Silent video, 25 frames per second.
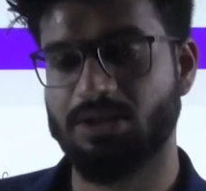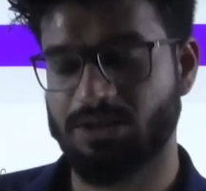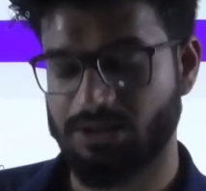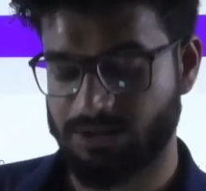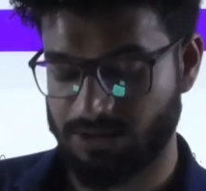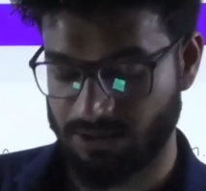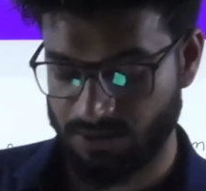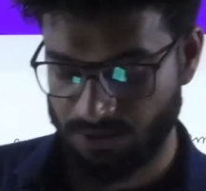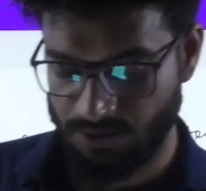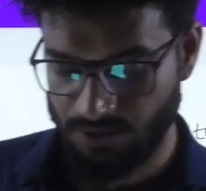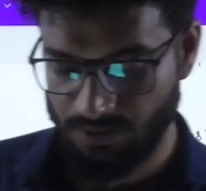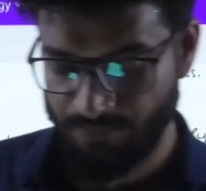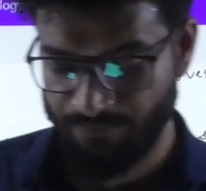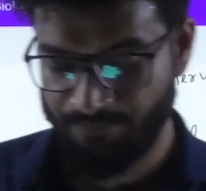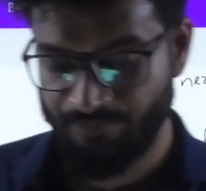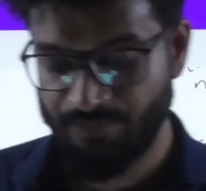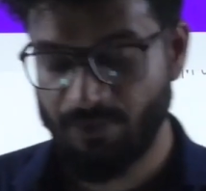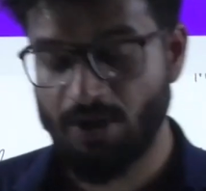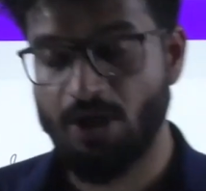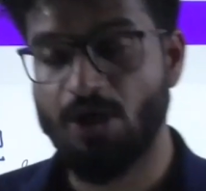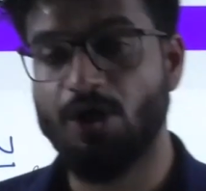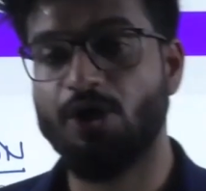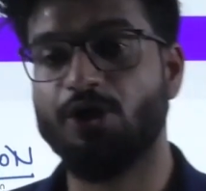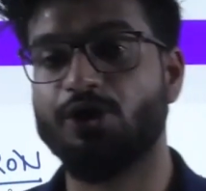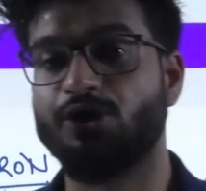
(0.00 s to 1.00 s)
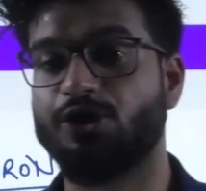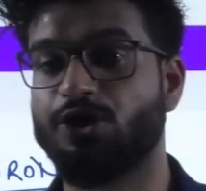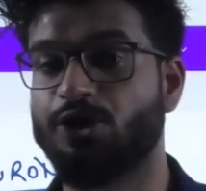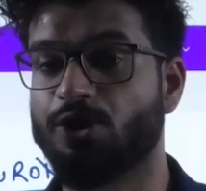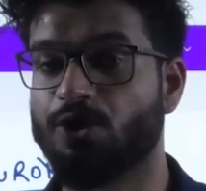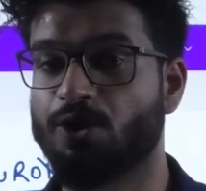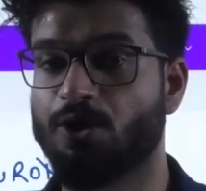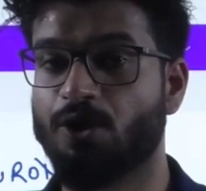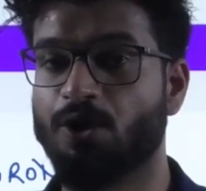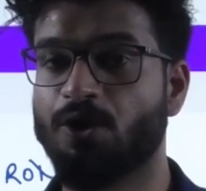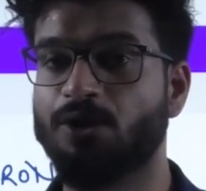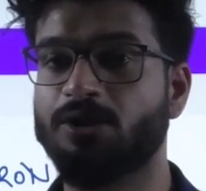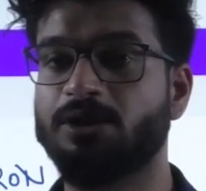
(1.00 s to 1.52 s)
So
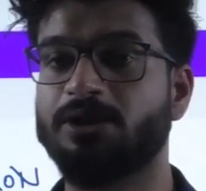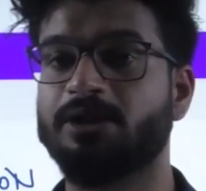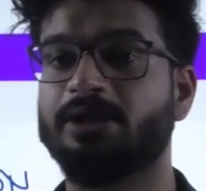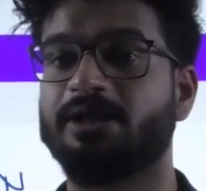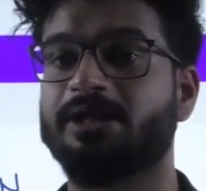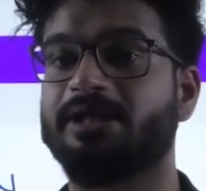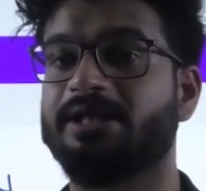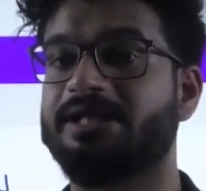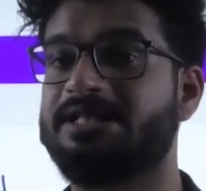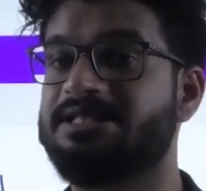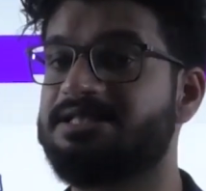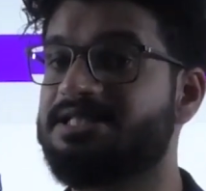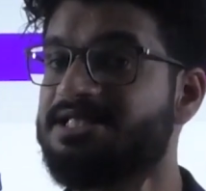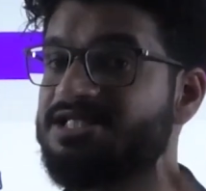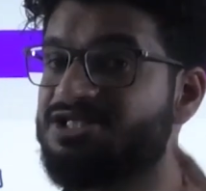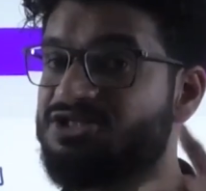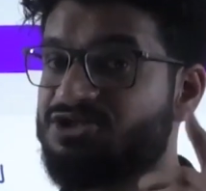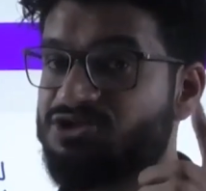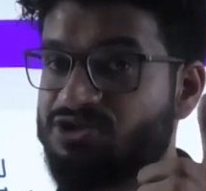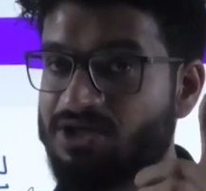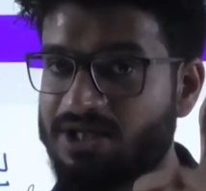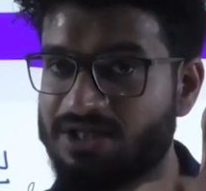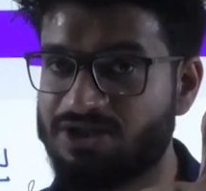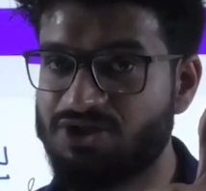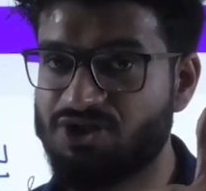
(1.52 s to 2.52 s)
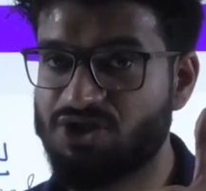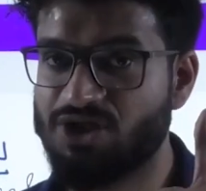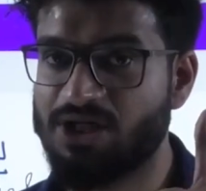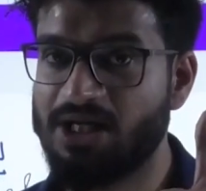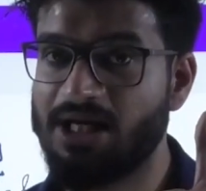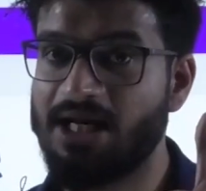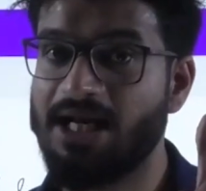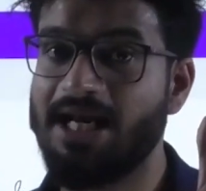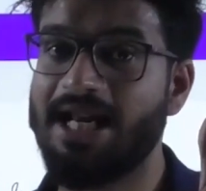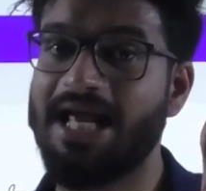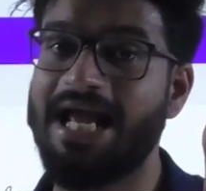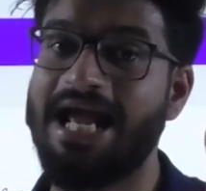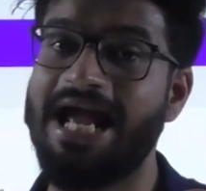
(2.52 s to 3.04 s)
neuron is the
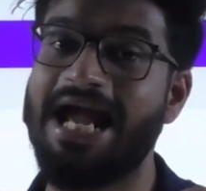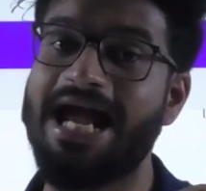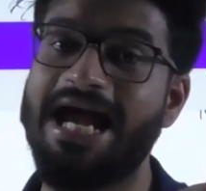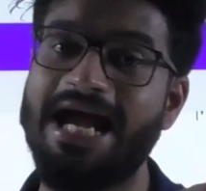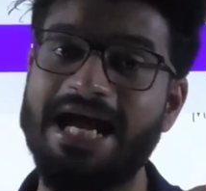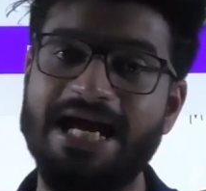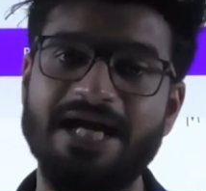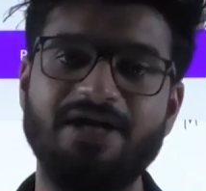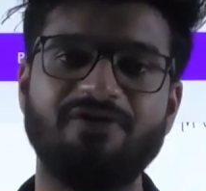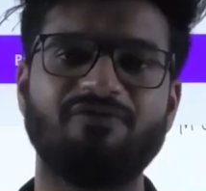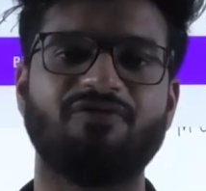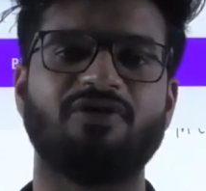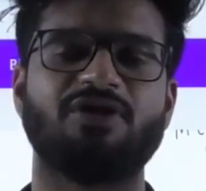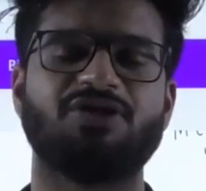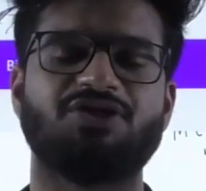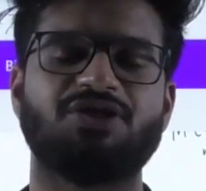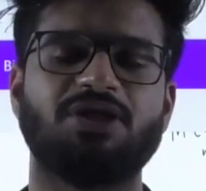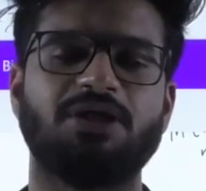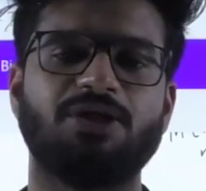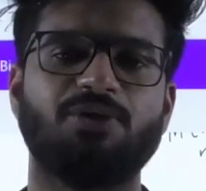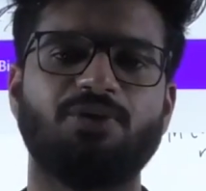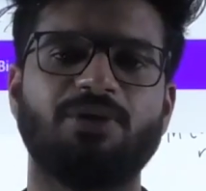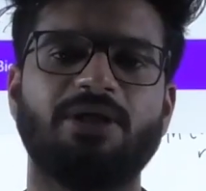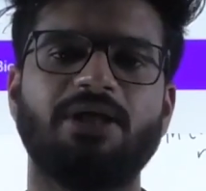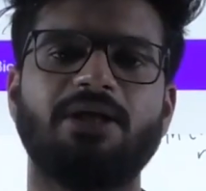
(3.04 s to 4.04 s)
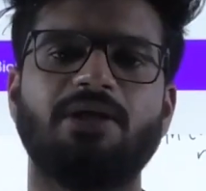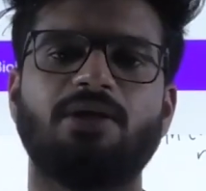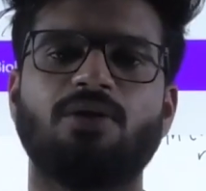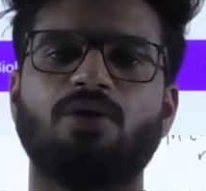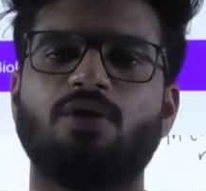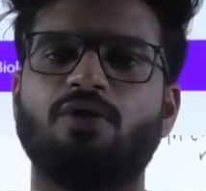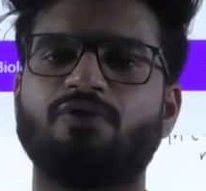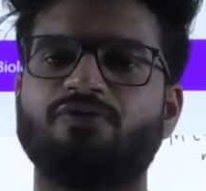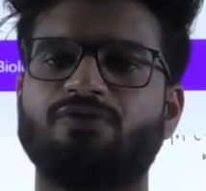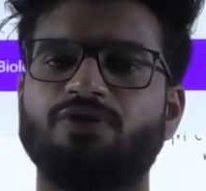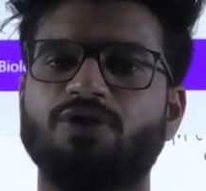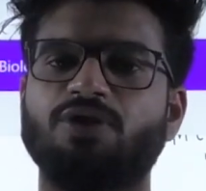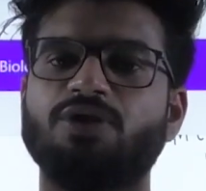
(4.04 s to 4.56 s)
structural and functional unit
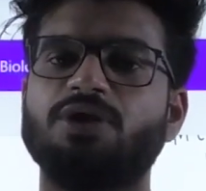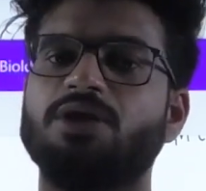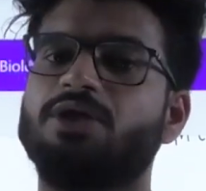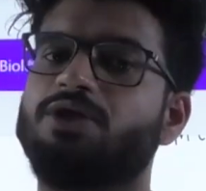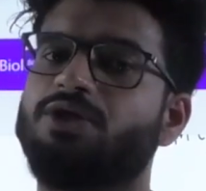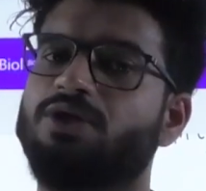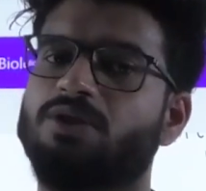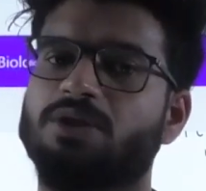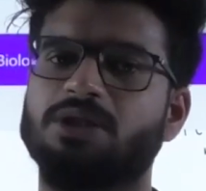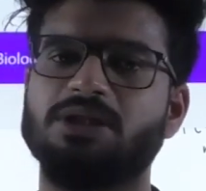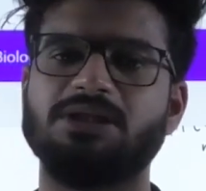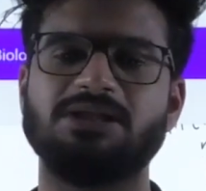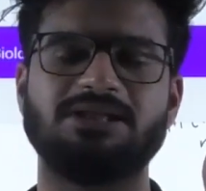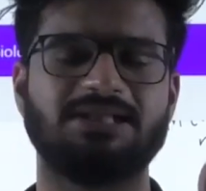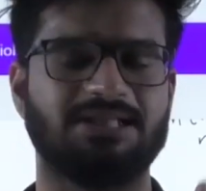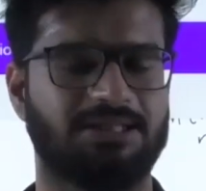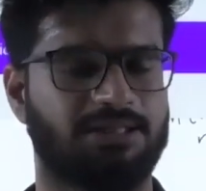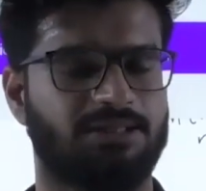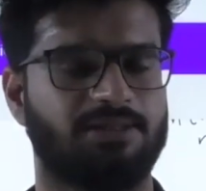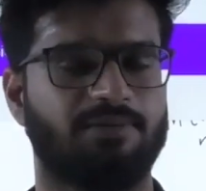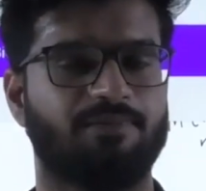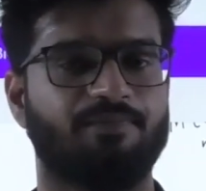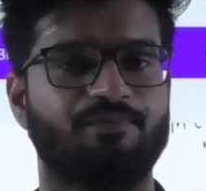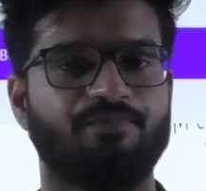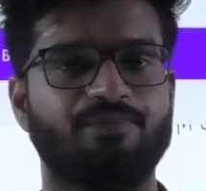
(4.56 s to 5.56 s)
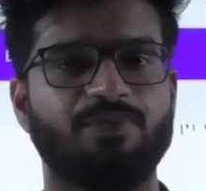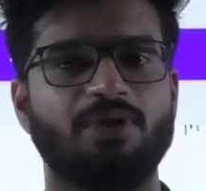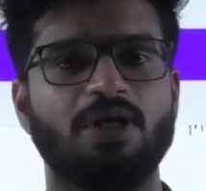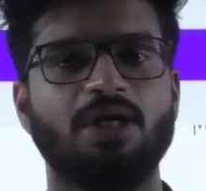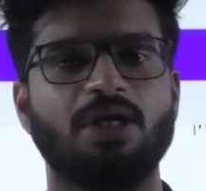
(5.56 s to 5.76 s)
of your neural system.